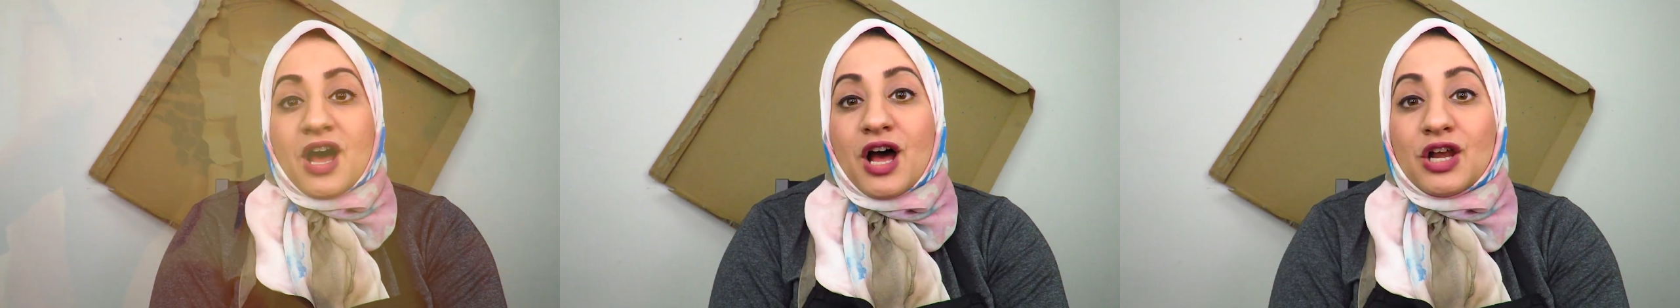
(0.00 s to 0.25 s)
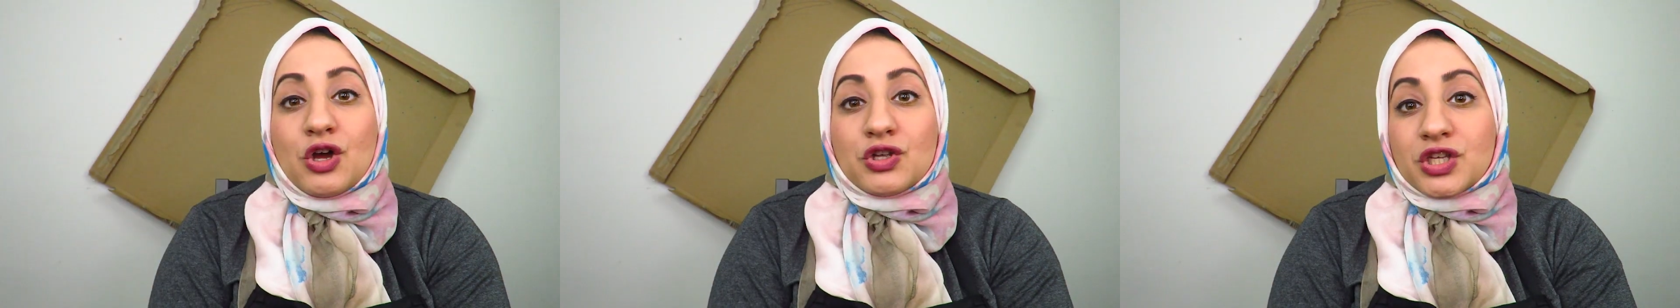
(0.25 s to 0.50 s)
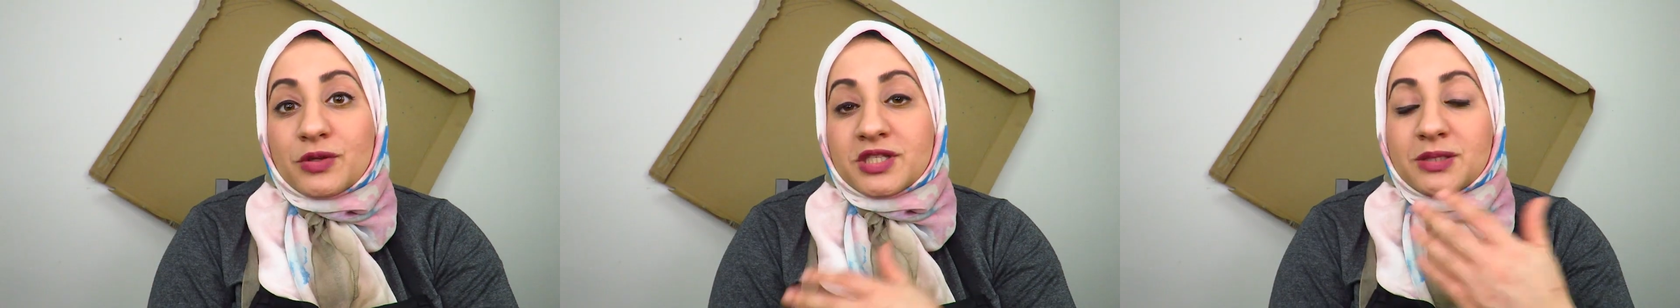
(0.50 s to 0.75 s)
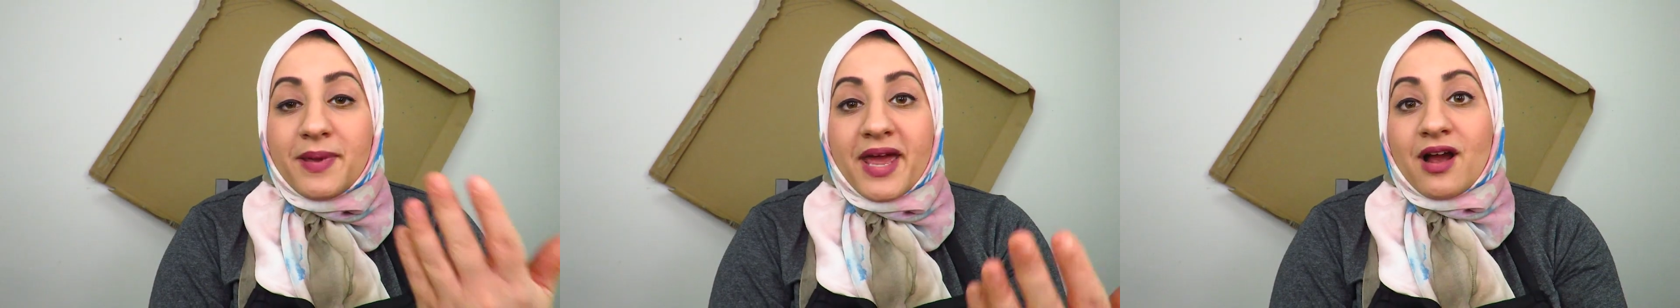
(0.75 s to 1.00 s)
loads of
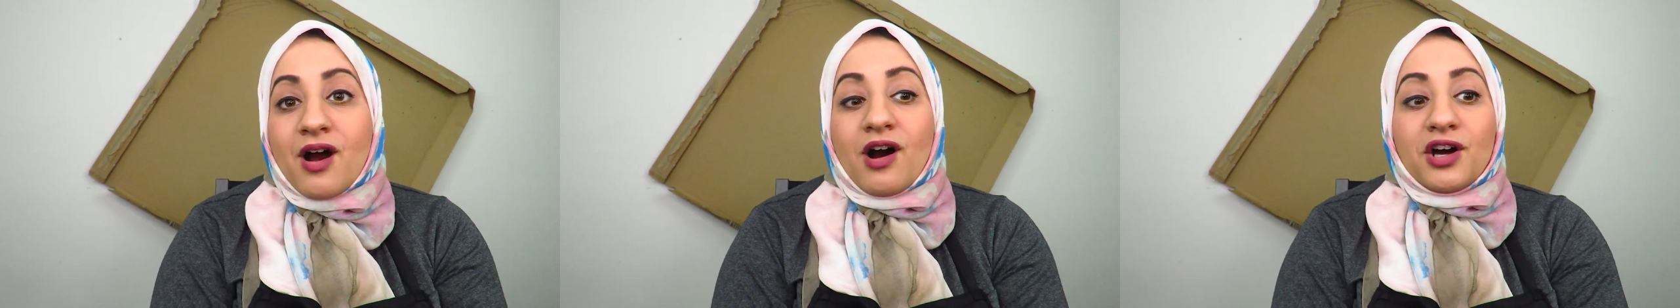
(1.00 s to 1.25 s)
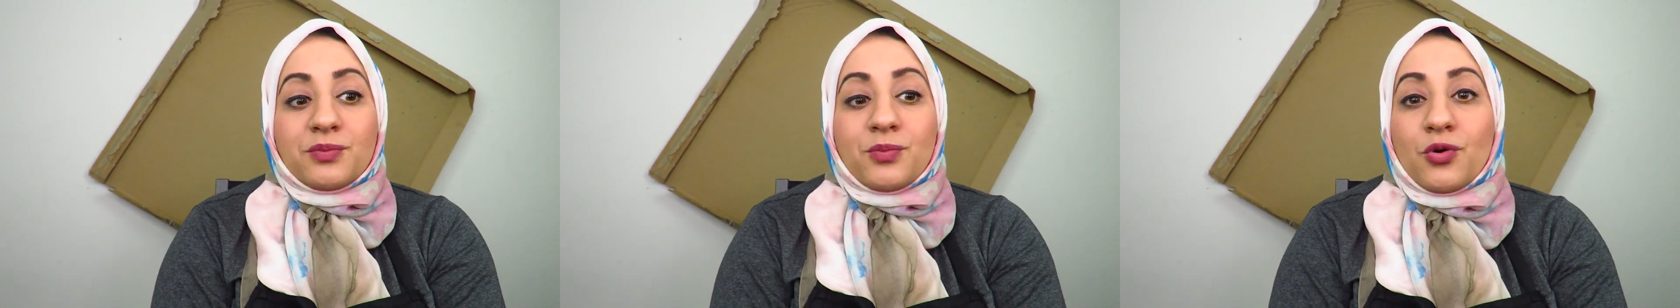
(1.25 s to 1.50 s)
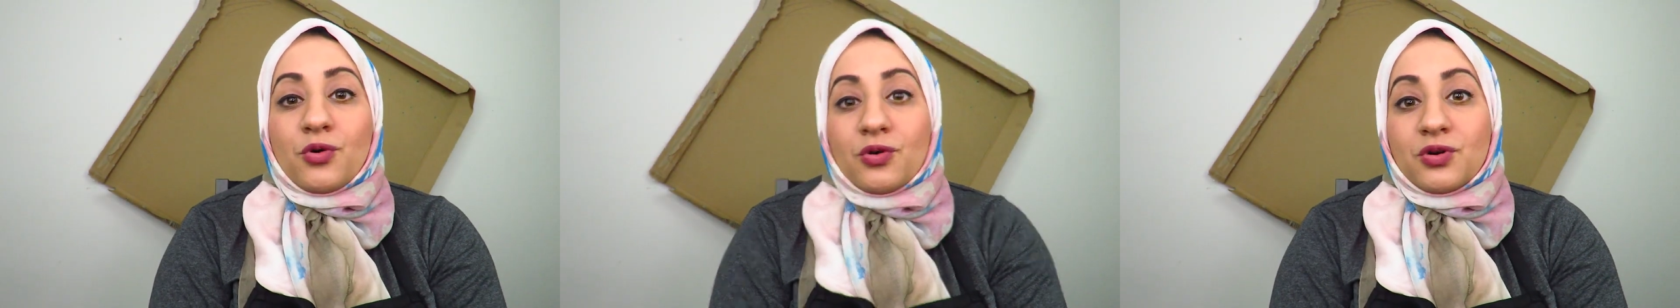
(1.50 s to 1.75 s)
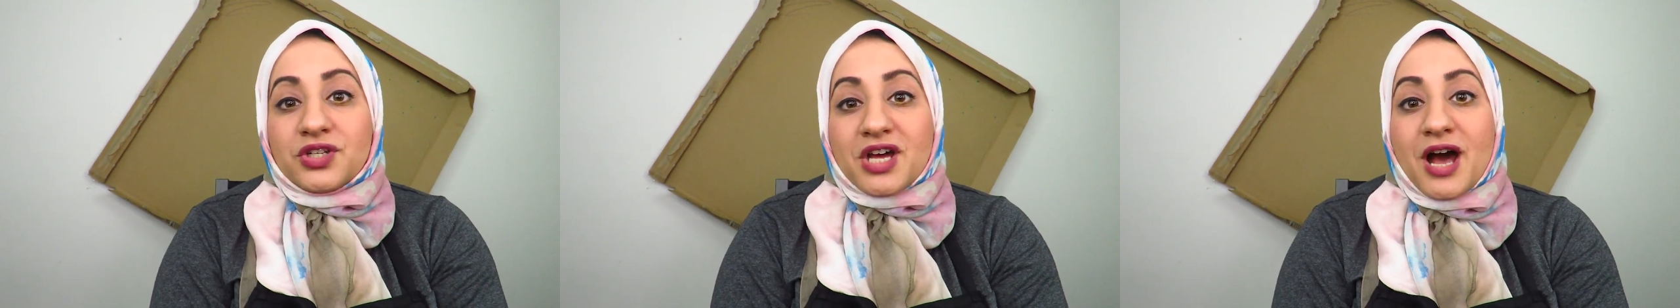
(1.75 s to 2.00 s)
spare
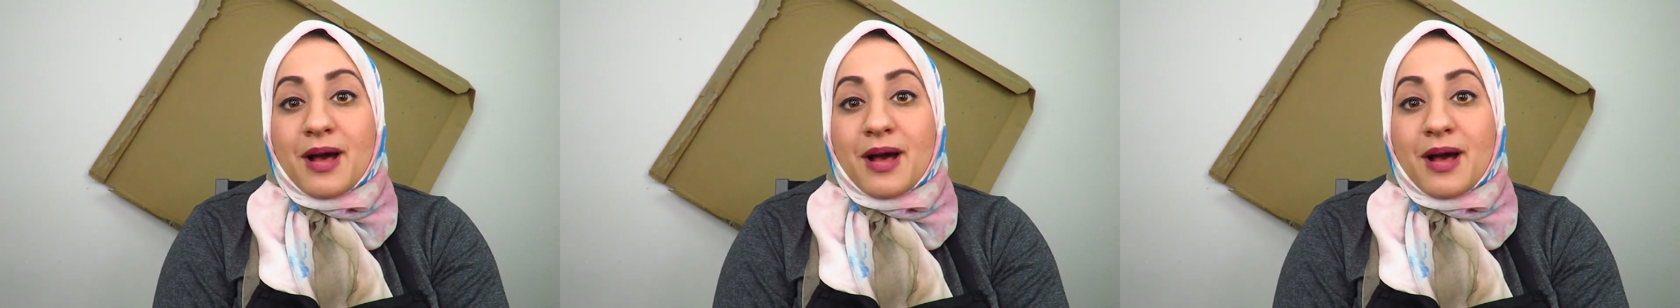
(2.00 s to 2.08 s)
cardboard,